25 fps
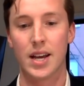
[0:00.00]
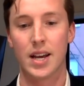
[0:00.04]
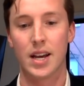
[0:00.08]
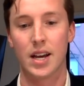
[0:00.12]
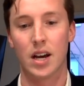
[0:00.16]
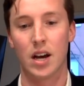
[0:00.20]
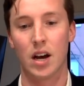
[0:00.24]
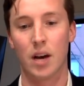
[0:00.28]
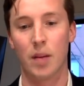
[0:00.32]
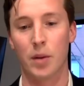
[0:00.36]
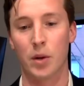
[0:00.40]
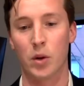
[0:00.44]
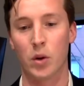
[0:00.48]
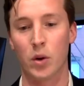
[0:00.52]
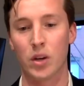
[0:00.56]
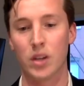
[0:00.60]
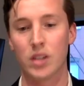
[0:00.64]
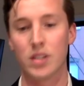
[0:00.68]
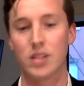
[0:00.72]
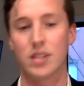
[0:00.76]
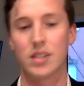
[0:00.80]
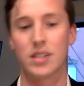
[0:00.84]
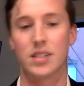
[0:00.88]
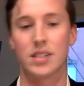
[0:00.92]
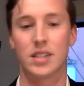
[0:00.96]
According
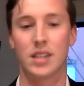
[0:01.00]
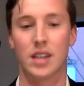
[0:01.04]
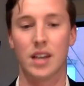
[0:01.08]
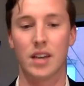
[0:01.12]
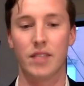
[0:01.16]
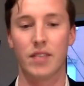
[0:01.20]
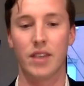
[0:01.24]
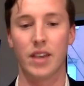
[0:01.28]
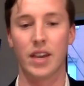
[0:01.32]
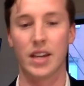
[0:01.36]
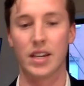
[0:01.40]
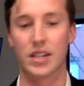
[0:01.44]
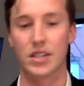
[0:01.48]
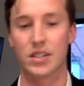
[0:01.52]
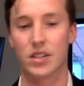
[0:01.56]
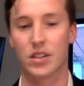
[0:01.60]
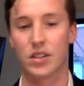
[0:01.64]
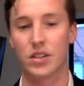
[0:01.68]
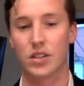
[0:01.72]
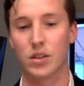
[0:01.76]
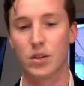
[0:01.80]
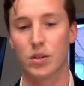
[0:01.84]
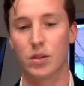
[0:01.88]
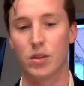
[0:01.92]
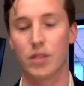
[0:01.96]
to the CFA
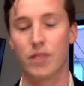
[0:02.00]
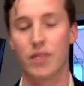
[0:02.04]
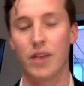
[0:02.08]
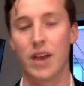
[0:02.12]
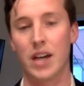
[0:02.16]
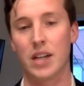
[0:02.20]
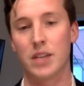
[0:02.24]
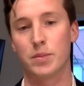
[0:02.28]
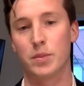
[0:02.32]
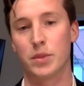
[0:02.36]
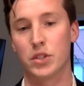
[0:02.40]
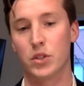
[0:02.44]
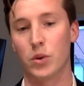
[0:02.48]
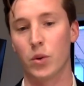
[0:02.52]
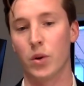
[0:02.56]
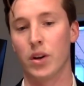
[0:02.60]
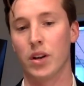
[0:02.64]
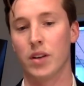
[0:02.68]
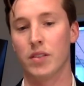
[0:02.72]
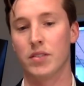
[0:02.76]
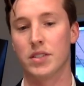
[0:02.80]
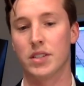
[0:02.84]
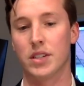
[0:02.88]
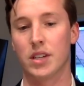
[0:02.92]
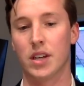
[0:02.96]
Institute, the vast majority
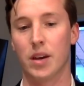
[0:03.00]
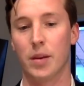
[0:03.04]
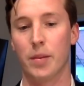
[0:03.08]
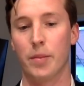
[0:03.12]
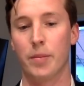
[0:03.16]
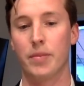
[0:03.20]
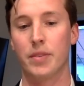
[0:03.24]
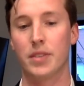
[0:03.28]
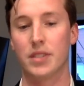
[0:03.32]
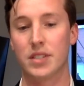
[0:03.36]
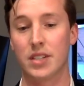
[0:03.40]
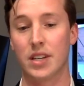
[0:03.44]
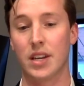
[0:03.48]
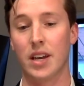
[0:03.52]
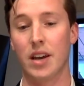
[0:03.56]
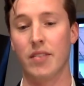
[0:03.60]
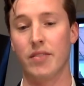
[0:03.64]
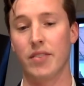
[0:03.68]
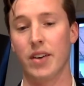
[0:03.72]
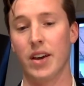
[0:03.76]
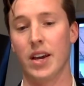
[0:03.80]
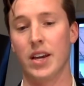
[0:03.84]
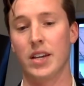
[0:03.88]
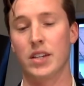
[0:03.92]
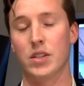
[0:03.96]
of
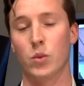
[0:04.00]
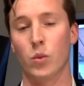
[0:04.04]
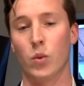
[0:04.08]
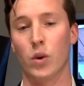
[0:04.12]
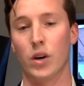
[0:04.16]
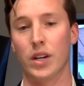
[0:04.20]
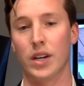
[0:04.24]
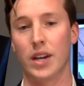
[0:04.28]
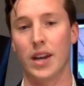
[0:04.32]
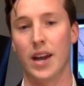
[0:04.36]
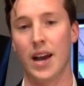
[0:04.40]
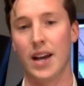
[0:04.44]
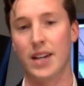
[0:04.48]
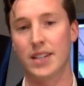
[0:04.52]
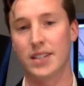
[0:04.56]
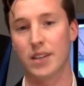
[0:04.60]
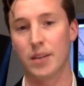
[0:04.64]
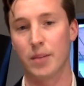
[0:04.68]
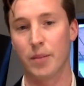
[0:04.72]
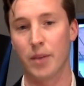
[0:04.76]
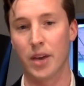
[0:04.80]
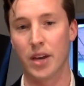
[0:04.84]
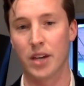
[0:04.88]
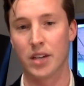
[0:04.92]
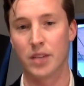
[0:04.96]
CFAs work in asset
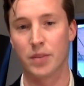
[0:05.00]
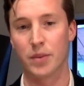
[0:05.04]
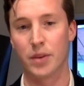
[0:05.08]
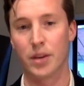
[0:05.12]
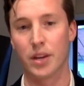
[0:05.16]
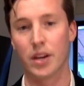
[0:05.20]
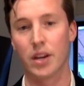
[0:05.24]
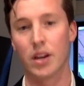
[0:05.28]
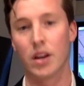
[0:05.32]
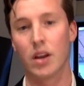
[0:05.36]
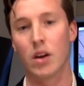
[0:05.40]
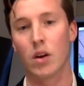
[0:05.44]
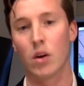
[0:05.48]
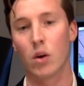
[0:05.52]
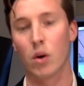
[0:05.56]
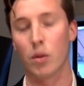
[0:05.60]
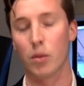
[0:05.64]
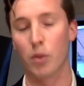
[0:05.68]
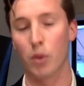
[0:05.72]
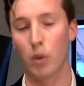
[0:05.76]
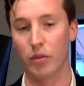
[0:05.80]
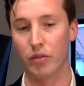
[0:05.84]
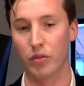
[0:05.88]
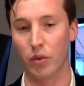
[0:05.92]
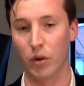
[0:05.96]
management or
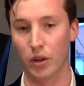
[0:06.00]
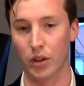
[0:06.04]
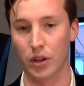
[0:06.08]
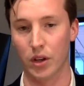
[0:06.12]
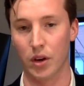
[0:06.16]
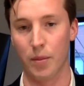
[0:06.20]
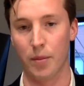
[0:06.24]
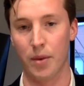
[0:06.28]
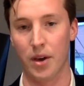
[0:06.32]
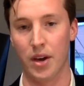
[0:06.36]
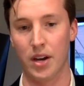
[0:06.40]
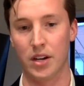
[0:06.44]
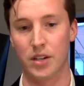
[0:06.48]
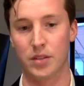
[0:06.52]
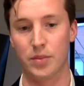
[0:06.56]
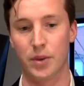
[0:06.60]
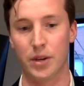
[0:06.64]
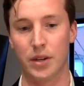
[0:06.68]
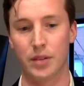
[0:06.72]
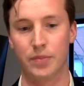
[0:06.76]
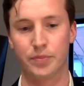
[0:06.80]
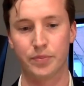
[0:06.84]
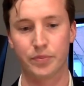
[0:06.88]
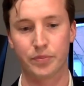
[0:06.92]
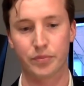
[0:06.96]
portfolio
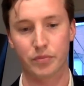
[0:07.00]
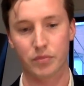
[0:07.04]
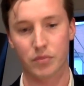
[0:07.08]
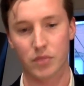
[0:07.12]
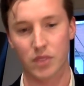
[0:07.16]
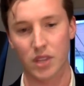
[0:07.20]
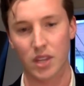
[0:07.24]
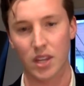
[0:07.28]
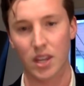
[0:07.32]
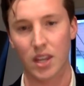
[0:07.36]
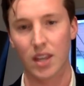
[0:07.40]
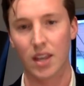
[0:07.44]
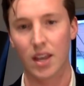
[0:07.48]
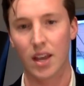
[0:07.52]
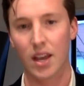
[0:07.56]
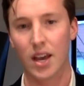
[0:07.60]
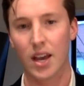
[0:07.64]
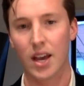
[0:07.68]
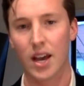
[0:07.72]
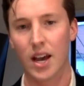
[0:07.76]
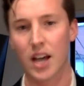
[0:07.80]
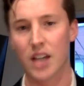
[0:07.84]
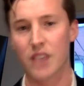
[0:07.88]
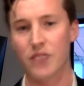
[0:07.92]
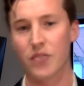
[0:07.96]
management.
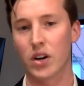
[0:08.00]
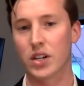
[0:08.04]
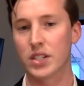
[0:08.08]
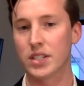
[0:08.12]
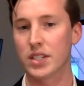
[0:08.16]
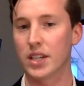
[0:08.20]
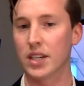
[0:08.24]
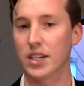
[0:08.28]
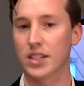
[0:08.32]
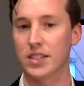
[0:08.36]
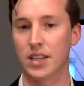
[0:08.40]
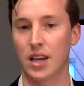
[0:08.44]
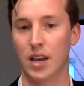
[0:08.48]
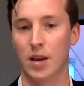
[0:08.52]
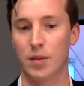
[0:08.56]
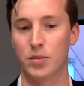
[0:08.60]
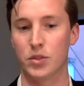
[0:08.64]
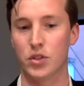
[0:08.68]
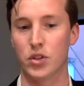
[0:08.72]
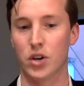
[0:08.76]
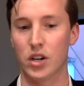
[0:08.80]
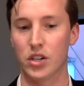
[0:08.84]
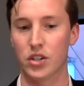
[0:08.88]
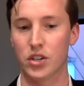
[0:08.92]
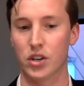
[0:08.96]
As far as the exam
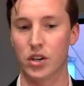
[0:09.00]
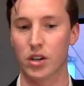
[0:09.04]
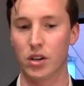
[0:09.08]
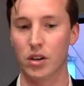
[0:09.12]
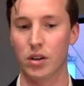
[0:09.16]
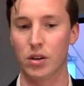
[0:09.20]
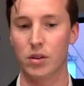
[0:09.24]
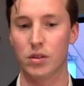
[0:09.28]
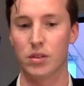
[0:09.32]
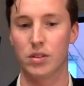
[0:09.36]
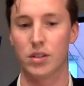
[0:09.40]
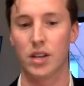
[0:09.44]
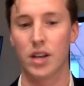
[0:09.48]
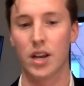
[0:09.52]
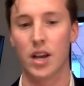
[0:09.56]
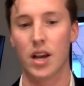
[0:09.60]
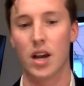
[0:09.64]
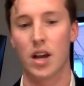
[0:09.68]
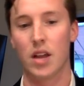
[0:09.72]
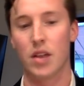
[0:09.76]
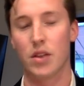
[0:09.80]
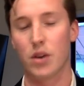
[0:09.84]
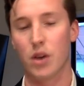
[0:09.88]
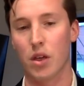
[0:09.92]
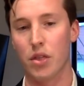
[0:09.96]
structure goes,
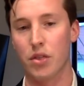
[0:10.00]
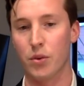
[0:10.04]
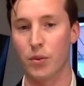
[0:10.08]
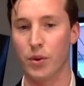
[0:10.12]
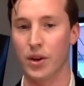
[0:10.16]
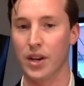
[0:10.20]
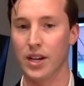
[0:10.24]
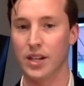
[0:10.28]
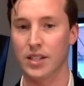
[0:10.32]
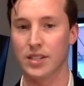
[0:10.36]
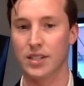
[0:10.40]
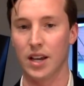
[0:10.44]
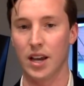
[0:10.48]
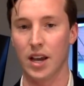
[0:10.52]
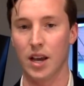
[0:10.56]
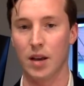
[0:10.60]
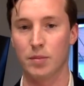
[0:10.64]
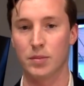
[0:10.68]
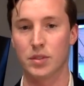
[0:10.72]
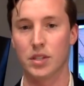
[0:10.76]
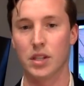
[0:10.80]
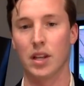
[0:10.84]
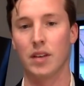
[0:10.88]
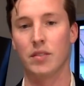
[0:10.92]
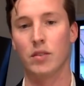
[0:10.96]
there are 3
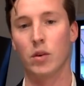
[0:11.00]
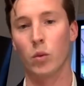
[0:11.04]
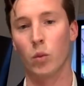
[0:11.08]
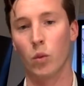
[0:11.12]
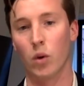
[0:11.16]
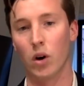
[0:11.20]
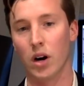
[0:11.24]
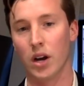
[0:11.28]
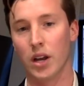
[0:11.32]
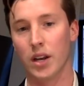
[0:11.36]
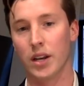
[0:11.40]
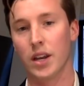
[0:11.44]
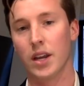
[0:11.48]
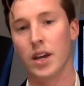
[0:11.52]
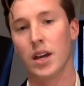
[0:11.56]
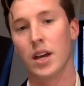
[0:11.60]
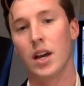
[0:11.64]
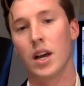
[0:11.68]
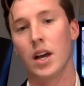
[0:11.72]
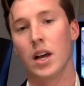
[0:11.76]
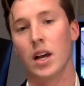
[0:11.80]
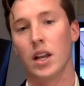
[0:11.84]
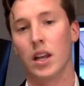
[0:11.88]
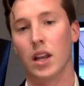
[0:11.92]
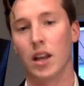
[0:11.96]
exams: Level 1,
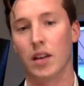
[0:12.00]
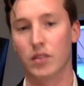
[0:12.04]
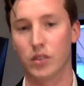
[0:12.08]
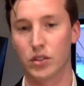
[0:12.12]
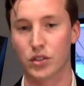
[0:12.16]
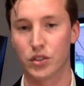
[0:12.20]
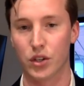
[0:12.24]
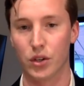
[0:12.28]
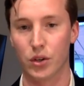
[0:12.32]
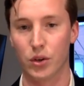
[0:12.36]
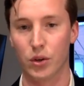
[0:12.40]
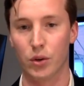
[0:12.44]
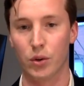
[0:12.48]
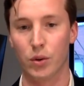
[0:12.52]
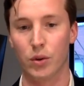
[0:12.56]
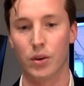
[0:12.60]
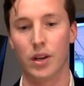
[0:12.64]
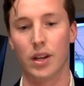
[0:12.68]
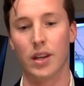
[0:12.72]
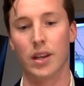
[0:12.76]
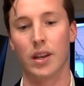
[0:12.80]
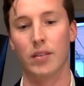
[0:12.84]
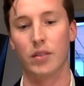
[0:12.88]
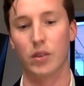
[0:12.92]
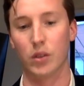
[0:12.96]
Level 2,
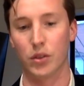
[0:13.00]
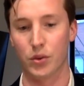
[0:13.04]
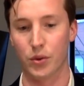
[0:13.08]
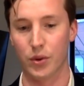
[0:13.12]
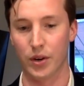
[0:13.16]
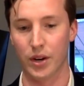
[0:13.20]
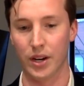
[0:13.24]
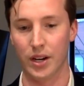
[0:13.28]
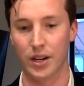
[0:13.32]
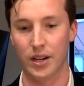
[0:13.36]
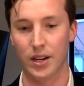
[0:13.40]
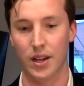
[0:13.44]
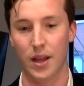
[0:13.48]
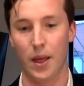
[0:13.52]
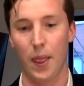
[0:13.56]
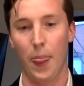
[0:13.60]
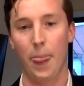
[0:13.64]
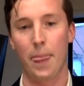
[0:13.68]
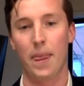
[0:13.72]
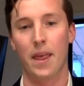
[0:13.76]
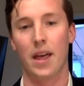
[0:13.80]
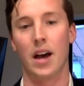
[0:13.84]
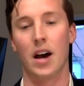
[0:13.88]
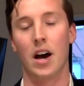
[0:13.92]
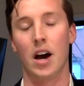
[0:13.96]
and Level 3,
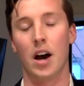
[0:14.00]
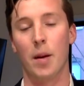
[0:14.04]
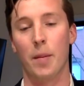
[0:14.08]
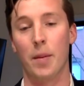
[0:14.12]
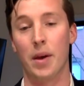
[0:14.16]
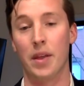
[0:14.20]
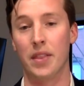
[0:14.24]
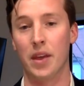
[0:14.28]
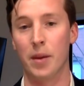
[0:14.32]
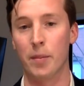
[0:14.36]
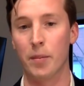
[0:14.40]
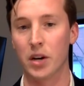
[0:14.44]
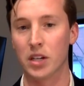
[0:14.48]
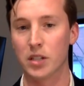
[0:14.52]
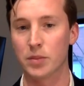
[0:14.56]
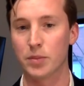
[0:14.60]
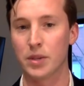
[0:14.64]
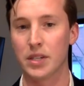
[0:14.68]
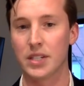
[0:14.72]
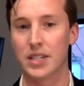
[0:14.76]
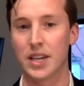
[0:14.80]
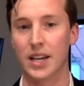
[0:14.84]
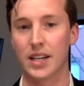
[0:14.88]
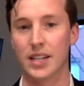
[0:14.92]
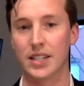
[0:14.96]
and they must
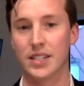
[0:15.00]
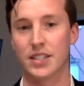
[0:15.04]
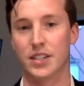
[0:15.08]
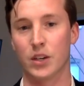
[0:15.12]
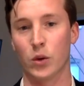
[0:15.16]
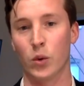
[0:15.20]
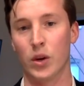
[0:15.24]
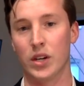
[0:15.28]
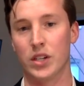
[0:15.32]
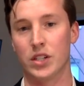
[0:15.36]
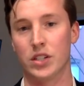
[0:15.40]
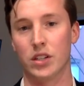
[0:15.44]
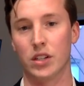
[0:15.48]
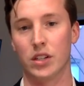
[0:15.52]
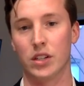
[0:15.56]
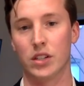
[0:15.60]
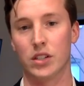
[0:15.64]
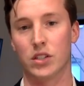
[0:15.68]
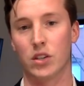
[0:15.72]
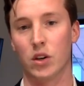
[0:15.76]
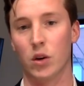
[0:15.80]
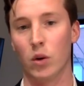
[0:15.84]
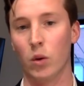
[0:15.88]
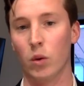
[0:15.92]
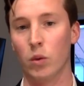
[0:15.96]
be taken sequentially,
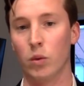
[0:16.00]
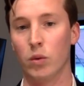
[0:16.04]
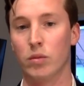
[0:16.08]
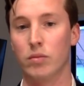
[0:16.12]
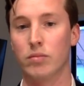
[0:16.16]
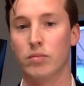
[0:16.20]
so